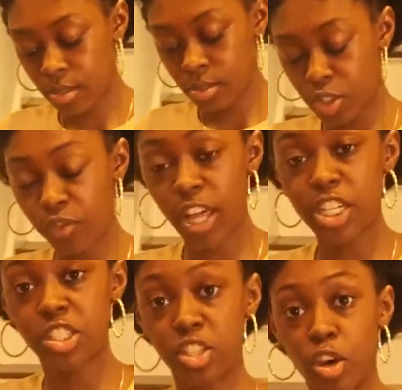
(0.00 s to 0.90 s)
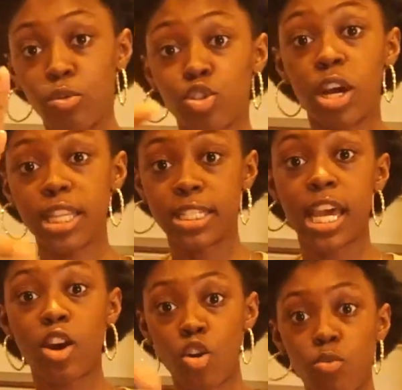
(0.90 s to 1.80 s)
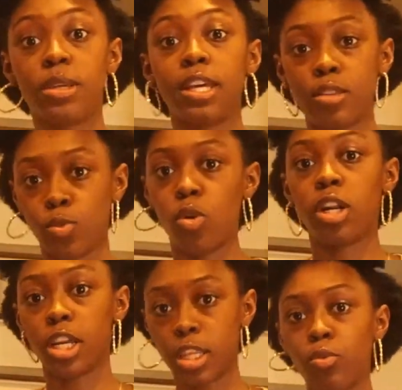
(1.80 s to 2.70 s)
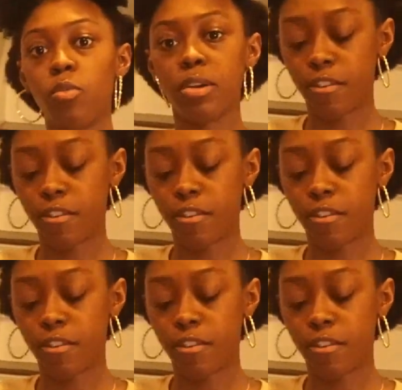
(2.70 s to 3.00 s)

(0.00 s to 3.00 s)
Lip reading: Just flash the "don't try this at home" kids warning, and then we'll be